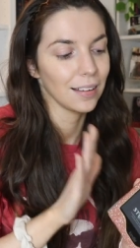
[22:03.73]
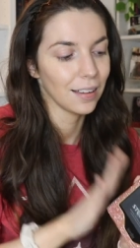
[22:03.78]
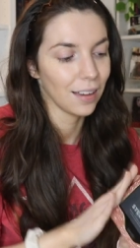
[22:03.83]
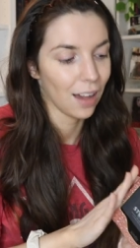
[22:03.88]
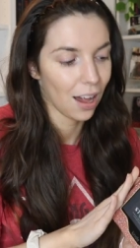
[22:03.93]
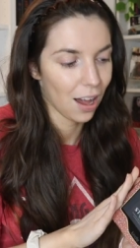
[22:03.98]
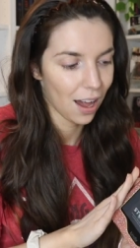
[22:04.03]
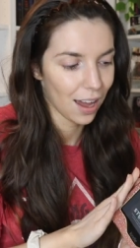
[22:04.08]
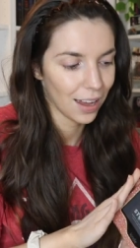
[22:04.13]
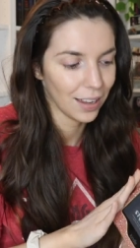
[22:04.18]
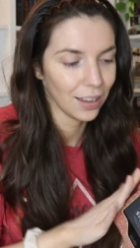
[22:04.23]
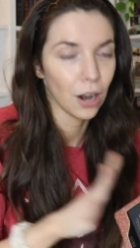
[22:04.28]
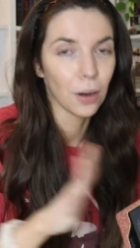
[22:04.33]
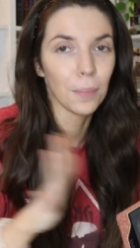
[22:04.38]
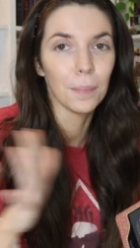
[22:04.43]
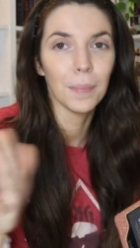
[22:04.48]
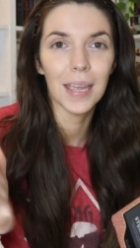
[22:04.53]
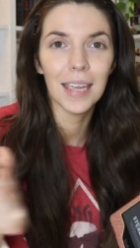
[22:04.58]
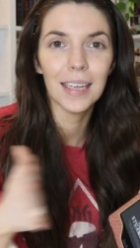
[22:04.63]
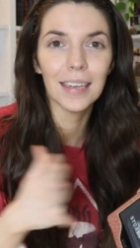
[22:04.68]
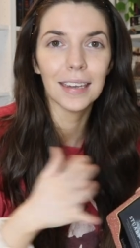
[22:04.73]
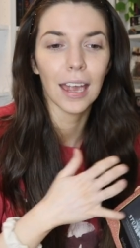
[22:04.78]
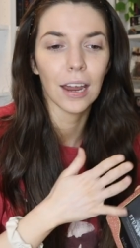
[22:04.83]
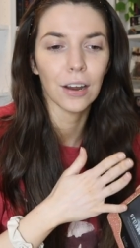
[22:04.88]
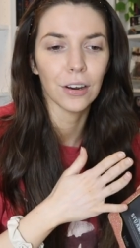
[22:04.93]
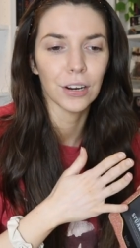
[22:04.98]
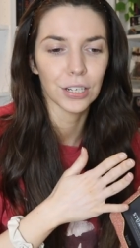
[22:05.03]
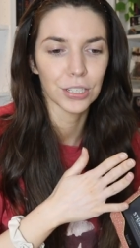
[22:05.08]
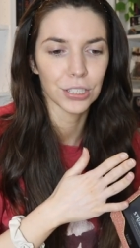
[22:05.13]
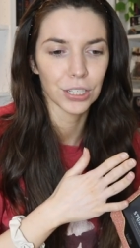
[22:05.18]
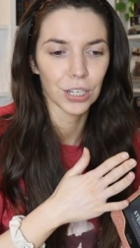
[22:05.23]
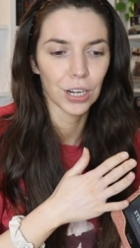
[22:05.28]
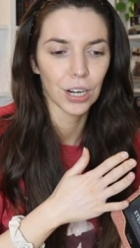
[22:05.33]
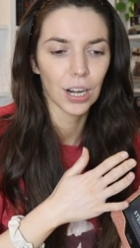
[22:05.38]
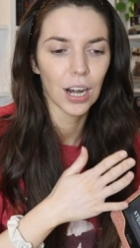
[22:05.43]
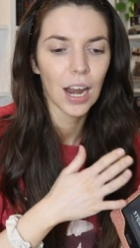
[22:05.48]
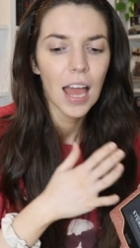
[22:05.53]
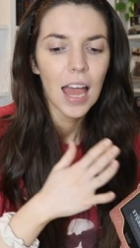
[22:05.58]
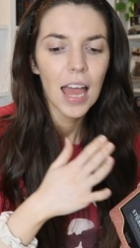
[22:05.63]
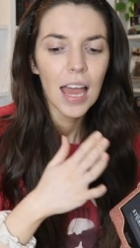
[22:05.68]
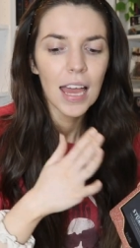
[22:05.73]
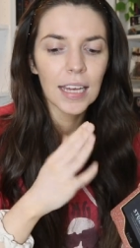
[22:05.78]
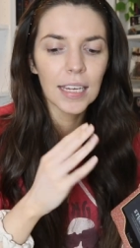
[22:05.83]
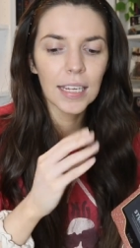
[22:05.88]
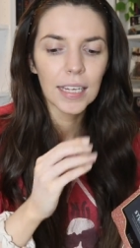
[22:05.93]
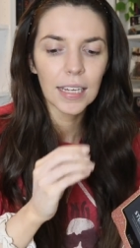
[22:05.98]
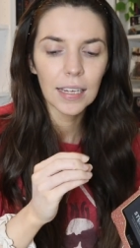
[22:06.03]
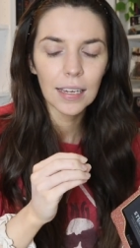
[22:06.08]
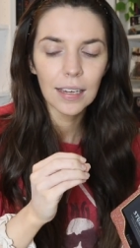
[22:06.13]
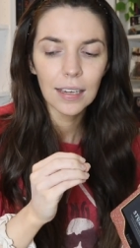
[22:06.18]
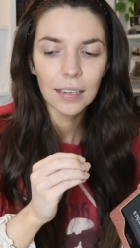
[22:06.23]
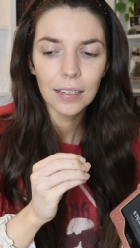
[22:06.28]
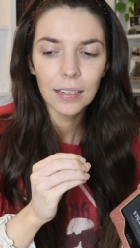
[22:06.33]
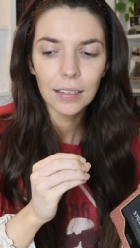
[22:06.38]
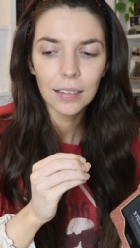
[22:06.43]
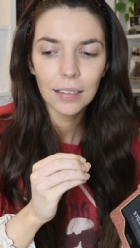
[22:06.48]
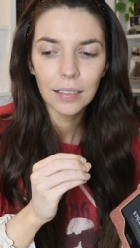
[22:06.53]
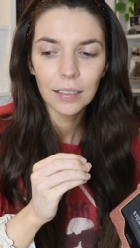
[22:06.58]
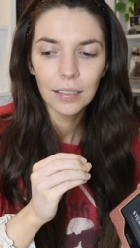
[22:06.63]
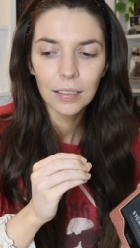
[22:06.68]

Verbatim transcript: guy, our main character. He